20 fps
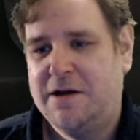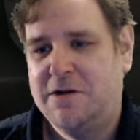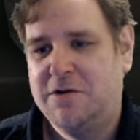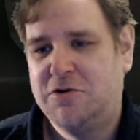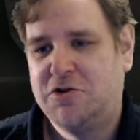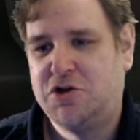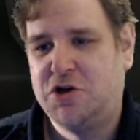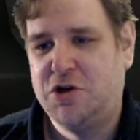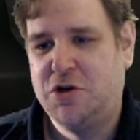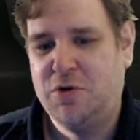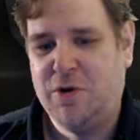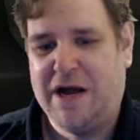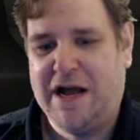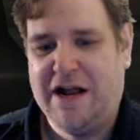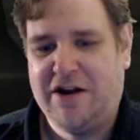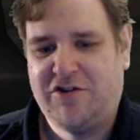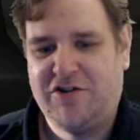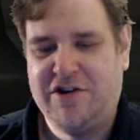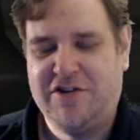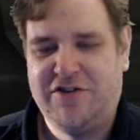To
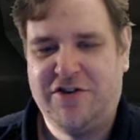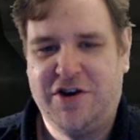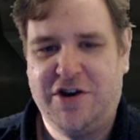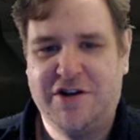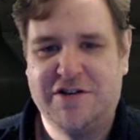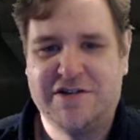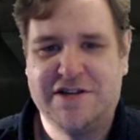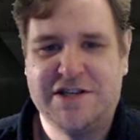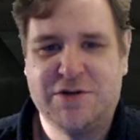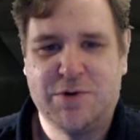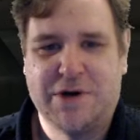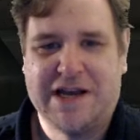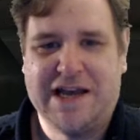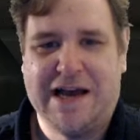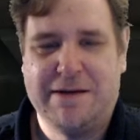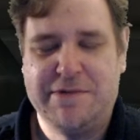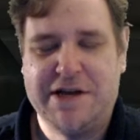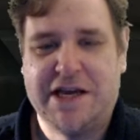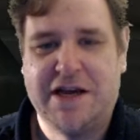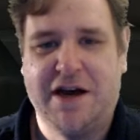actually turn us into a
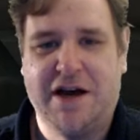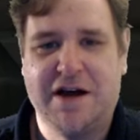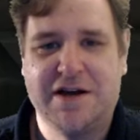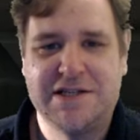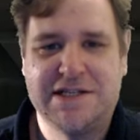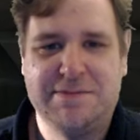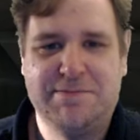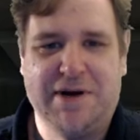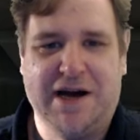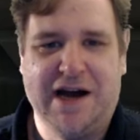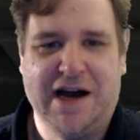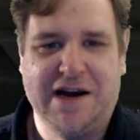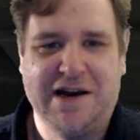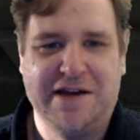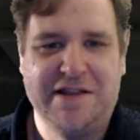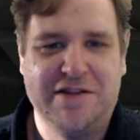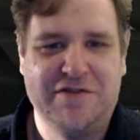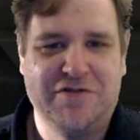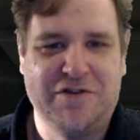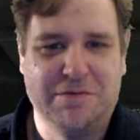kamikaze pilot
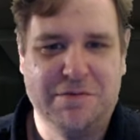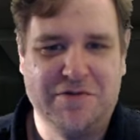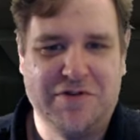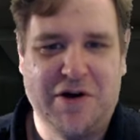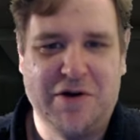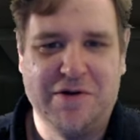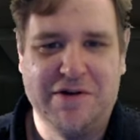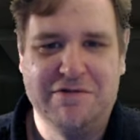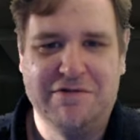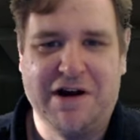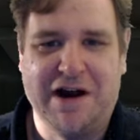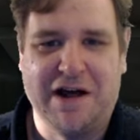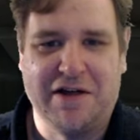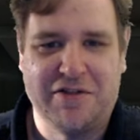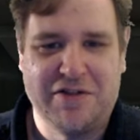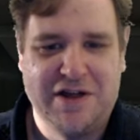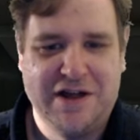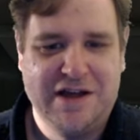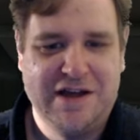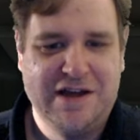in the form of Holy
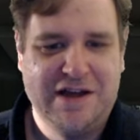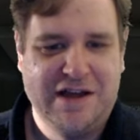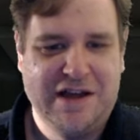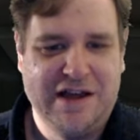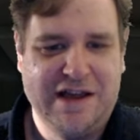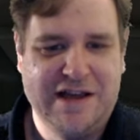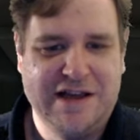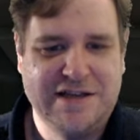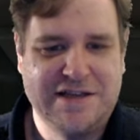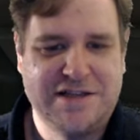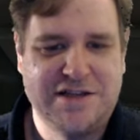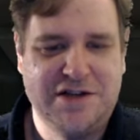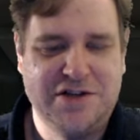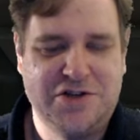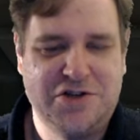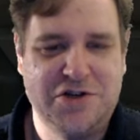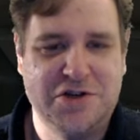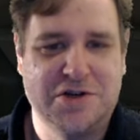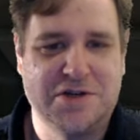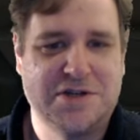Wrath is
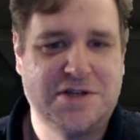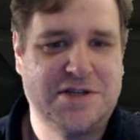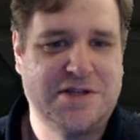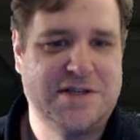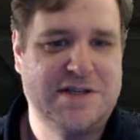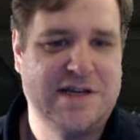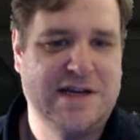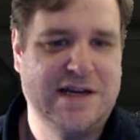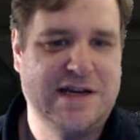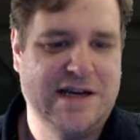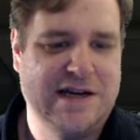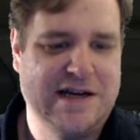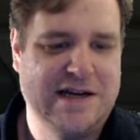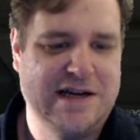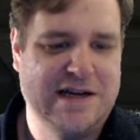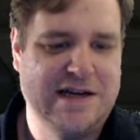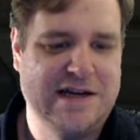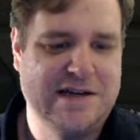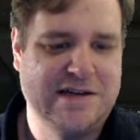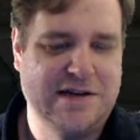just,
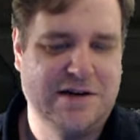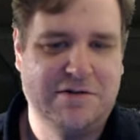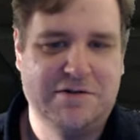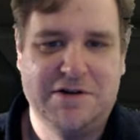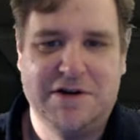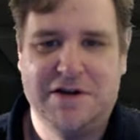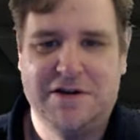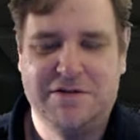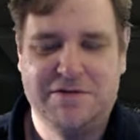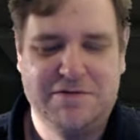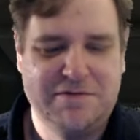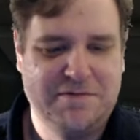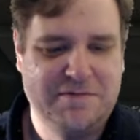ah, I don't know.